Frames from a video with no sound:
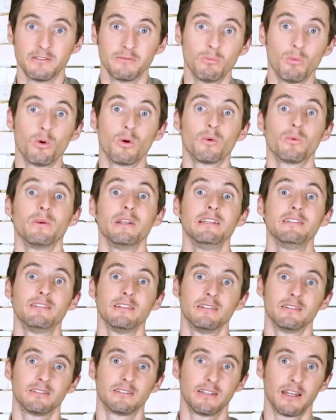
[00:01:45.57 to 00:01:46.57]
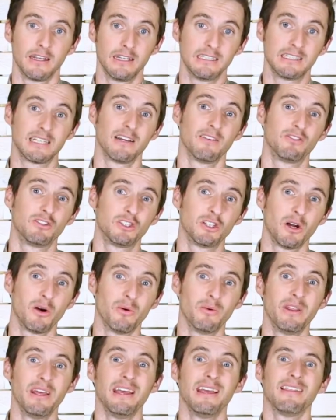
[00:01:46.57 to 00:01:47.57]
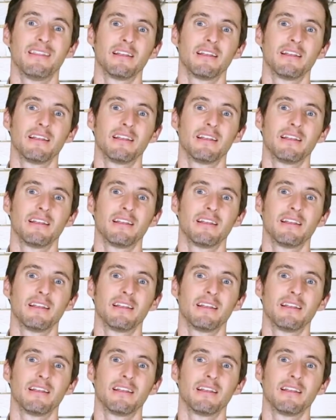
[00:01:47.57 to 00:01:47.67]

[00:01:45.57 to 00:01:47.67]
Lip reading: and more recent studies have shown